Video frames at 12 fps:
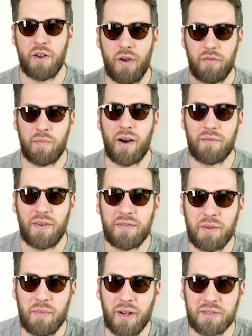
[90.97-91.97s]
I do have about
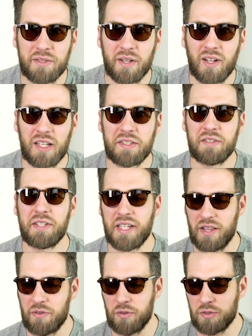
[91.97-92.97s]
15 pairs of sunglasses to
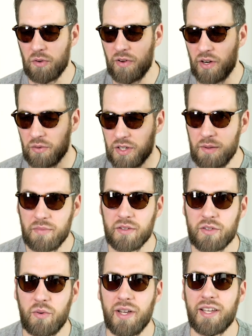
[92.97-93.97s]
get through, so if I don't keep
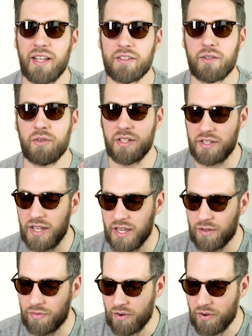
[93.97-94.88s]
this quick, it's going to take